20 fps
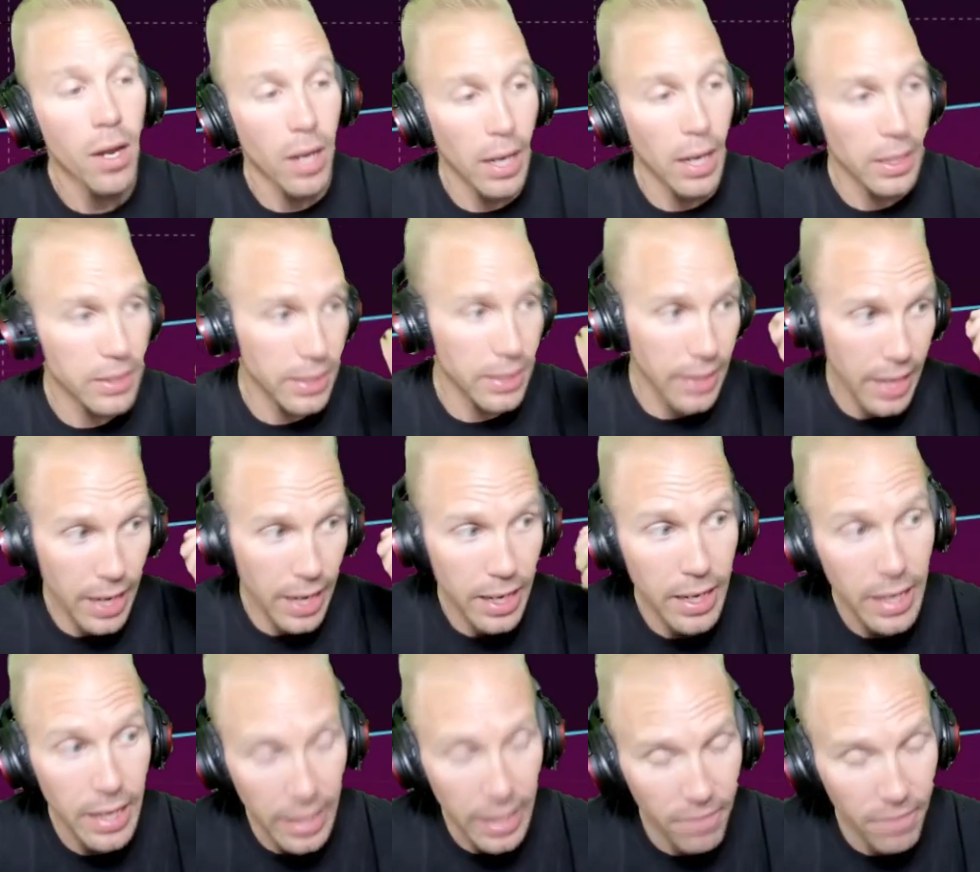
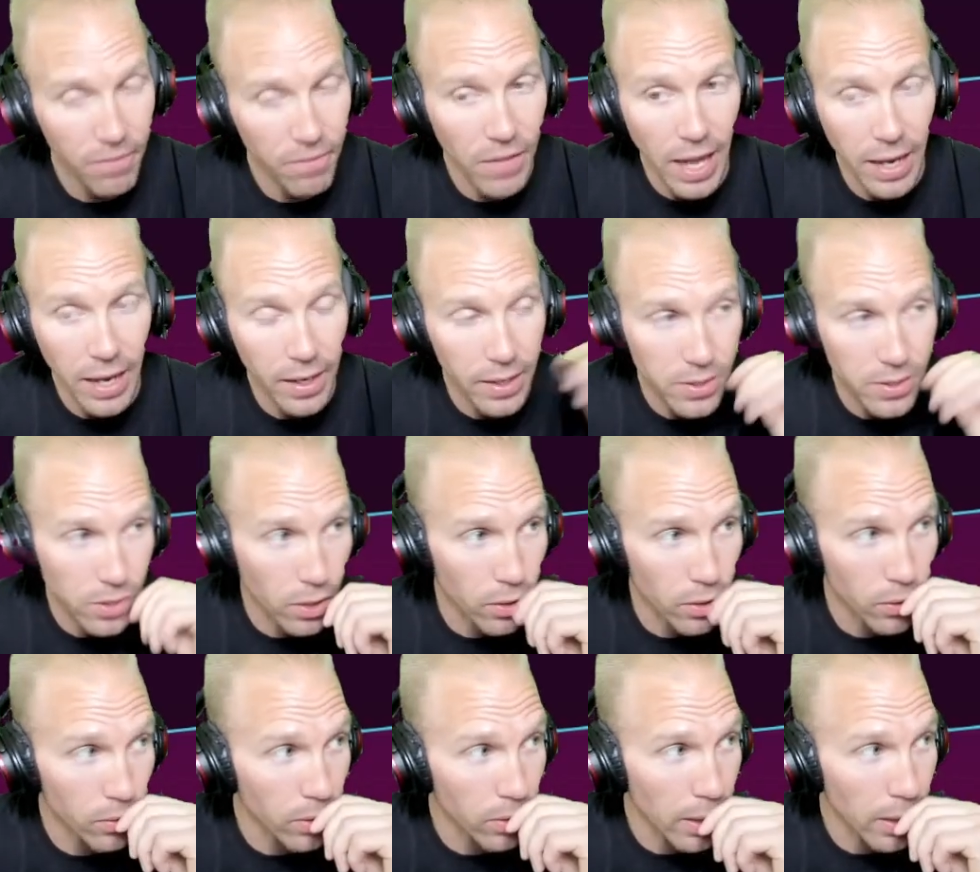today. If that is
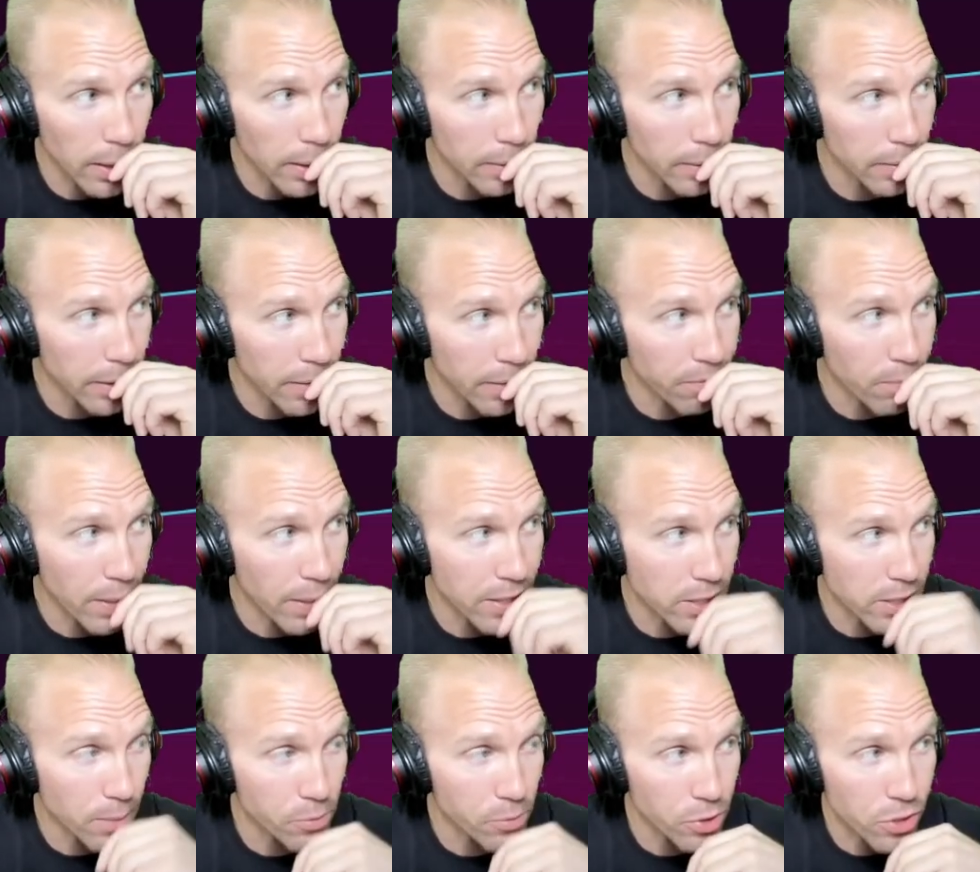all, if my
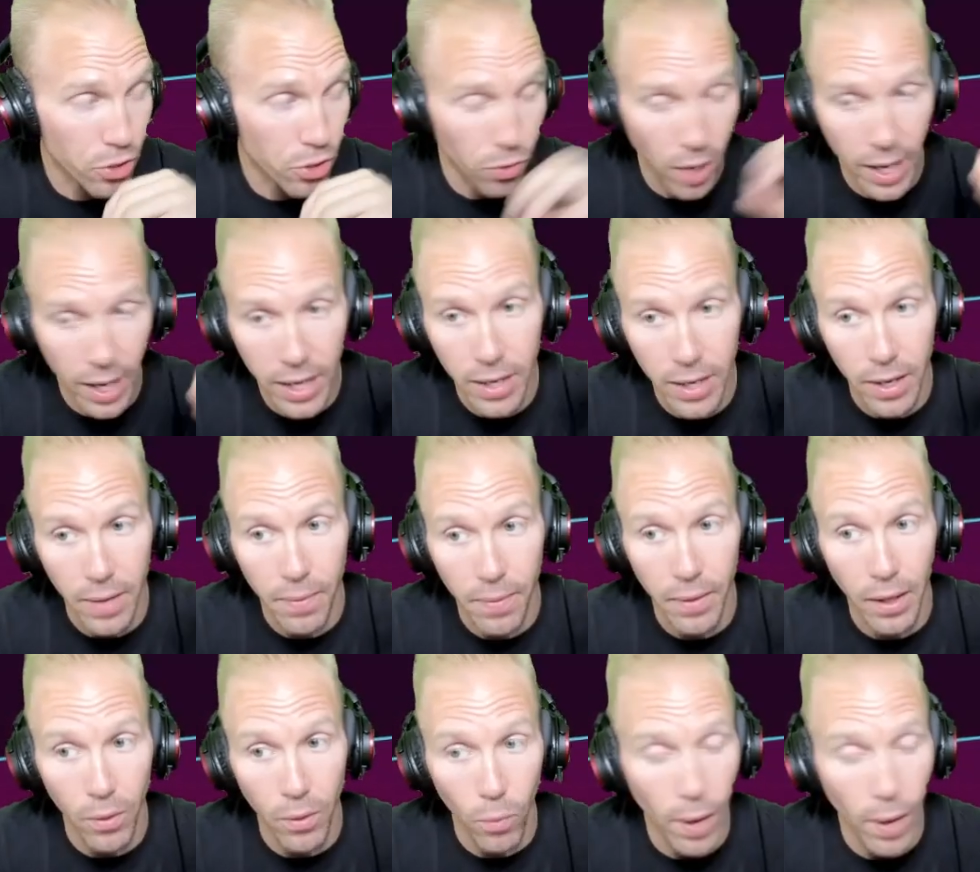assumptions are right,
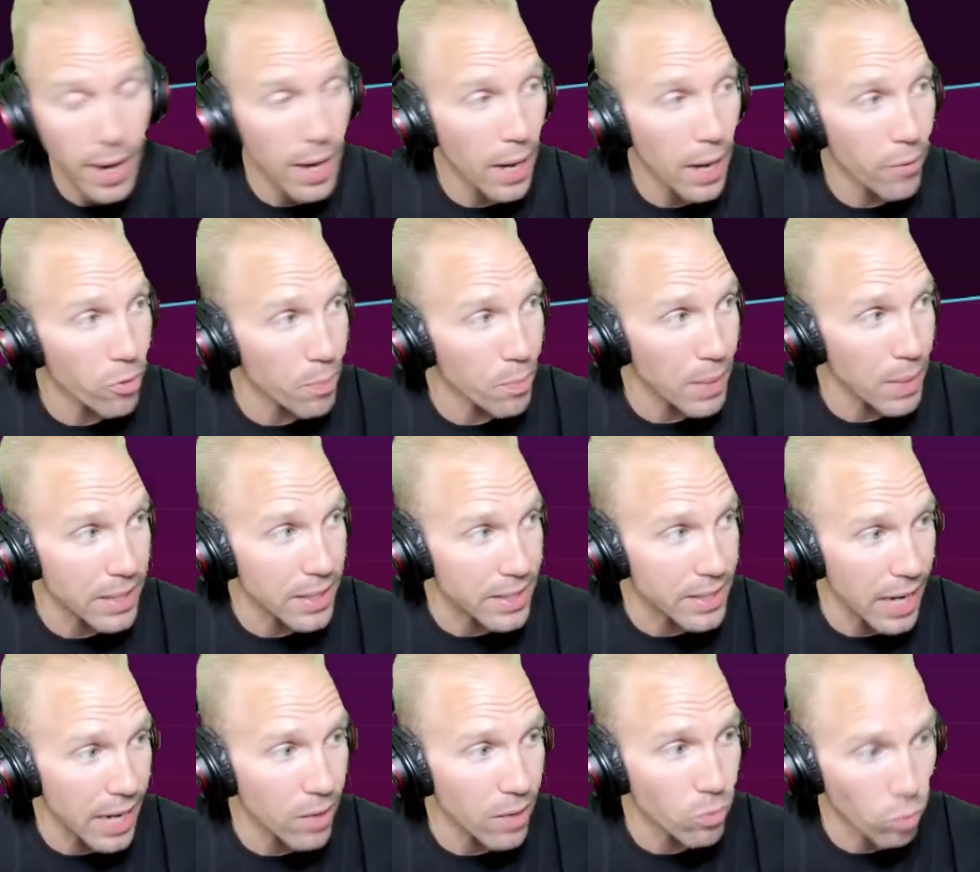the way I would be
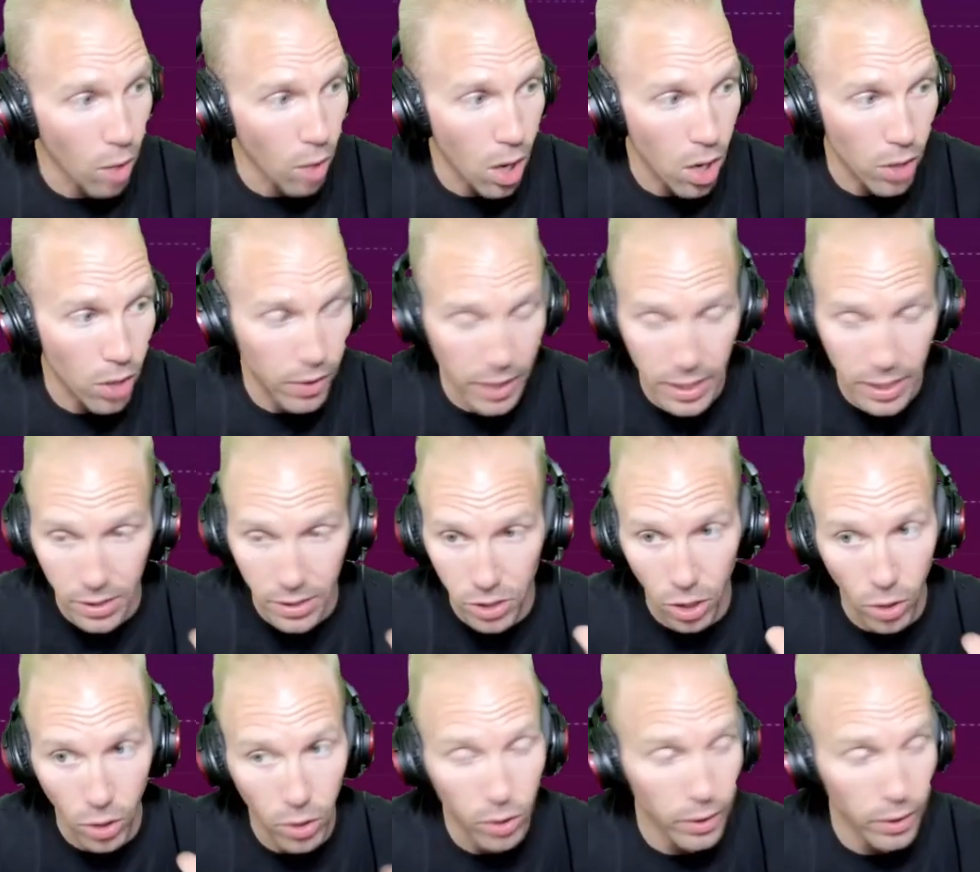dead wrong in
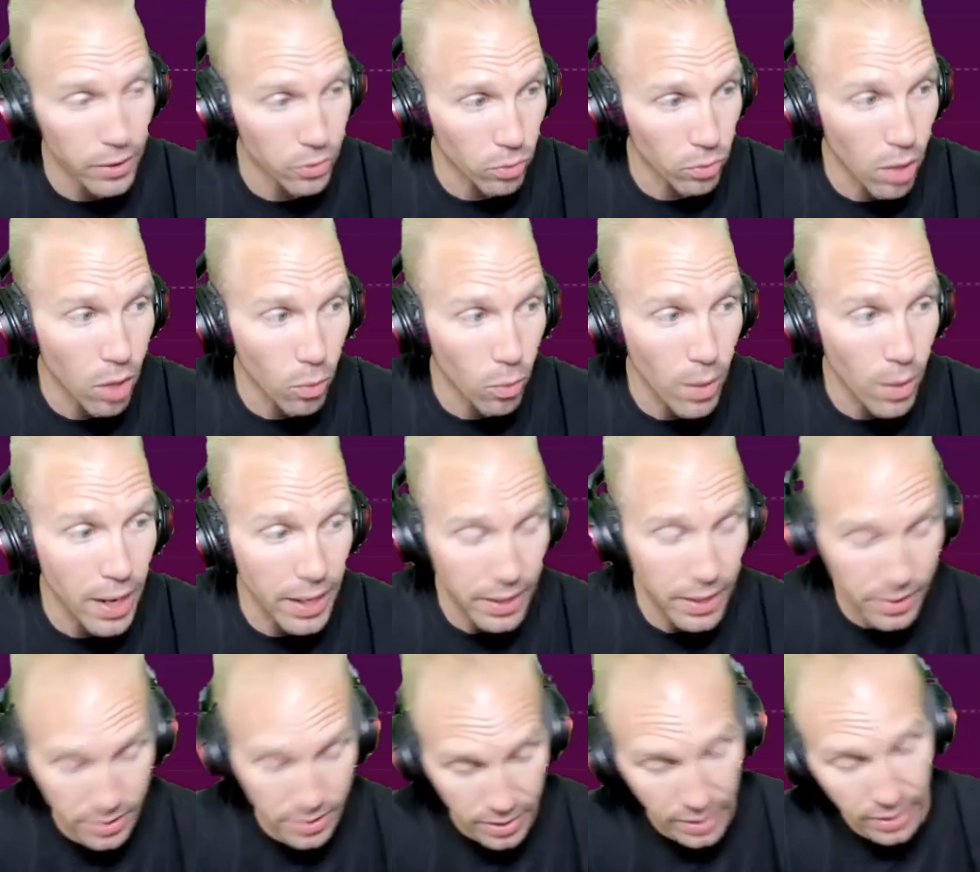totally the wrong way
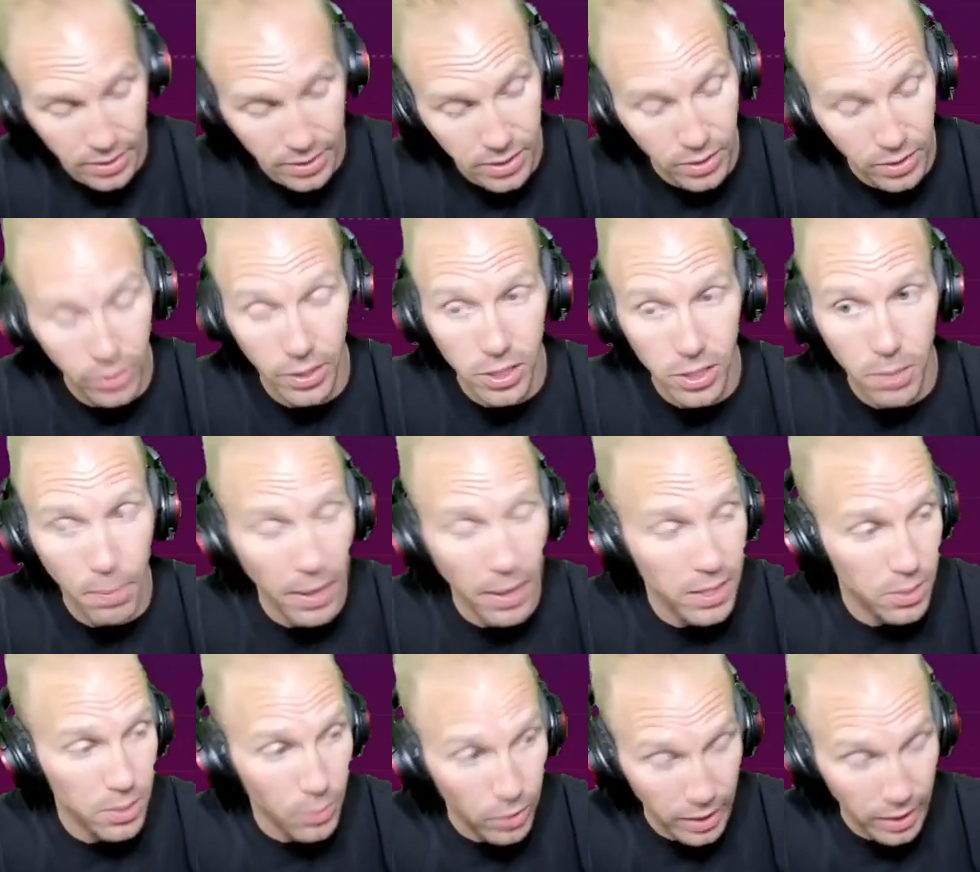is this. There is a
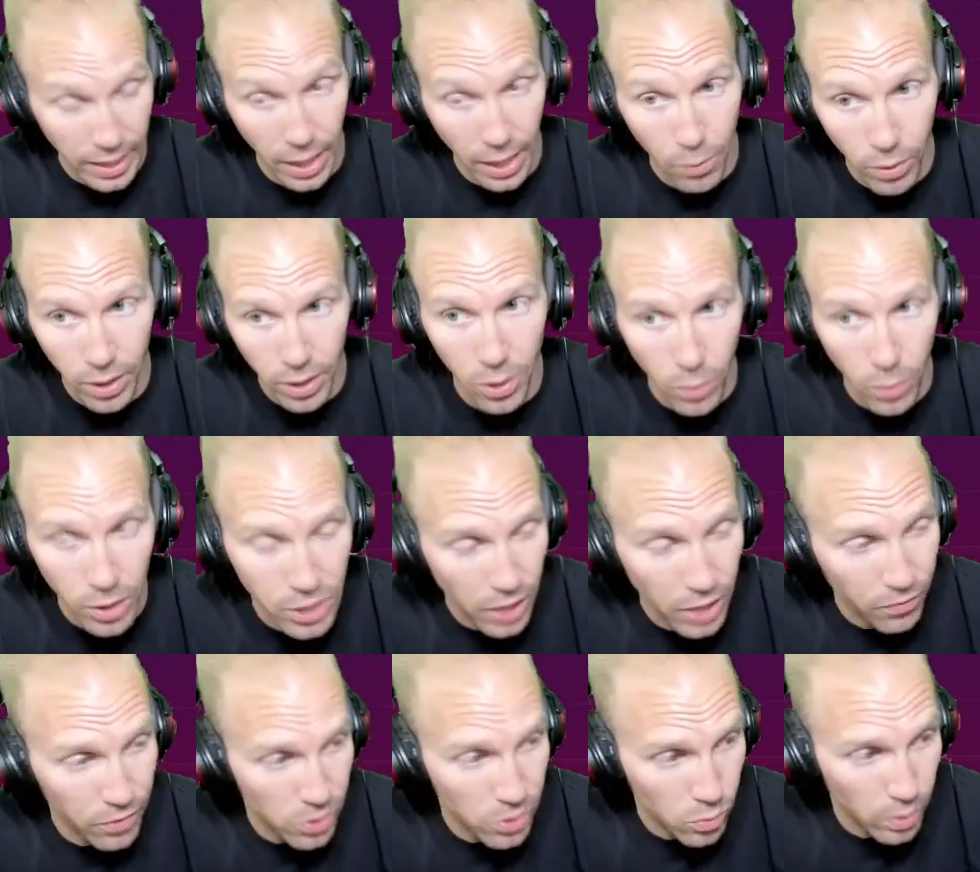possibility, and I want you to watch
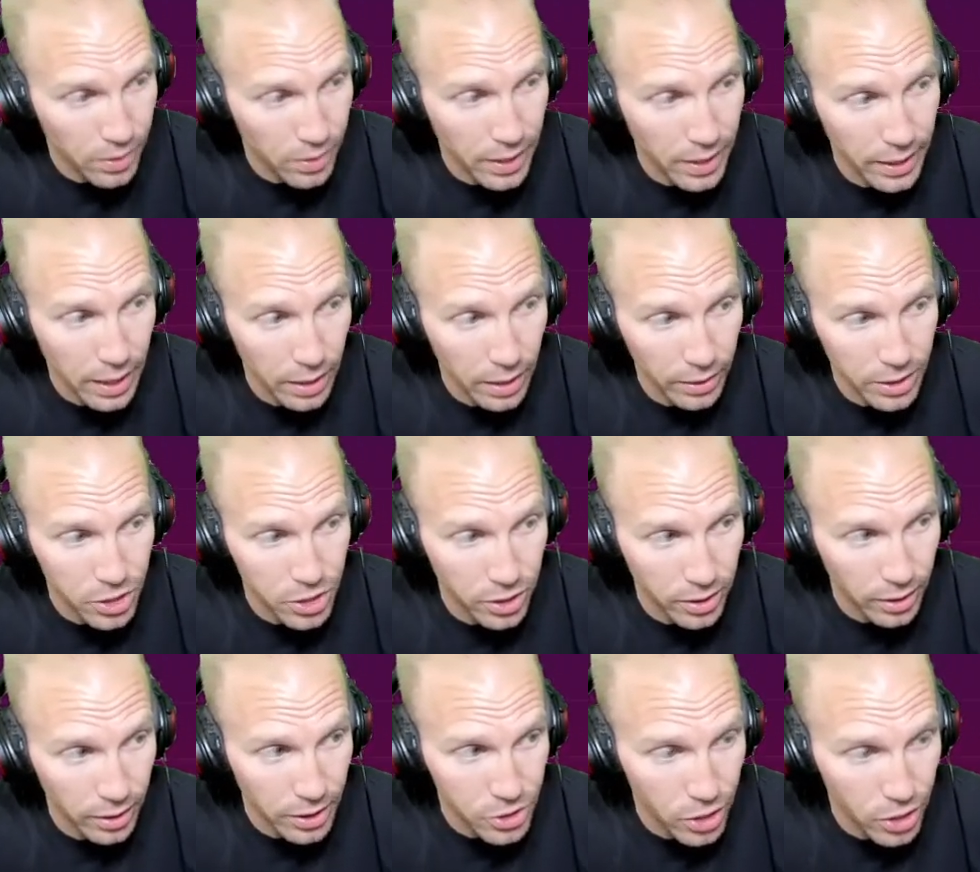out for this one thing, and I'll
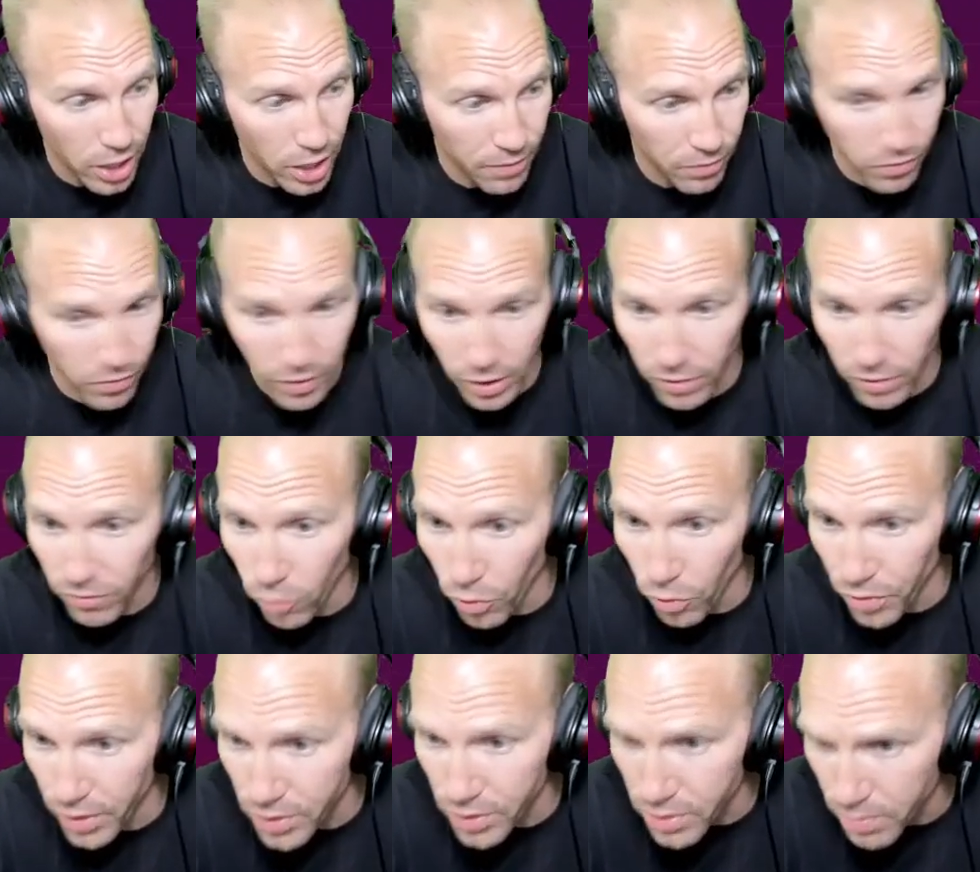let you off of here
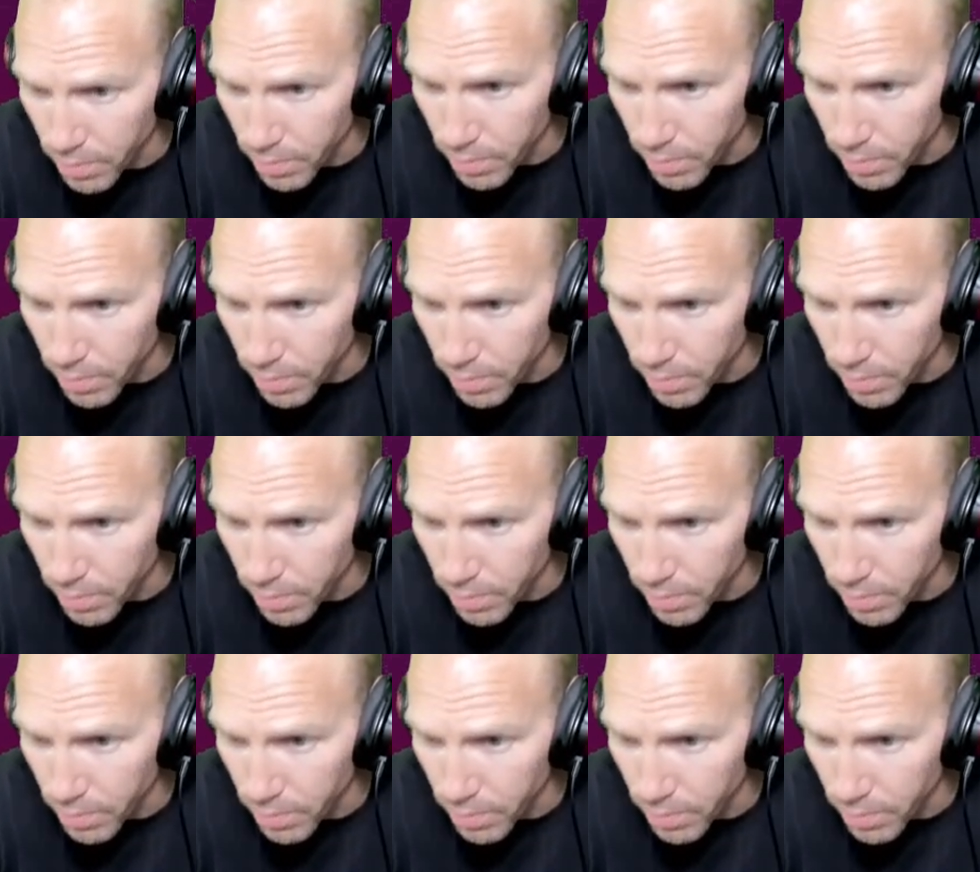for this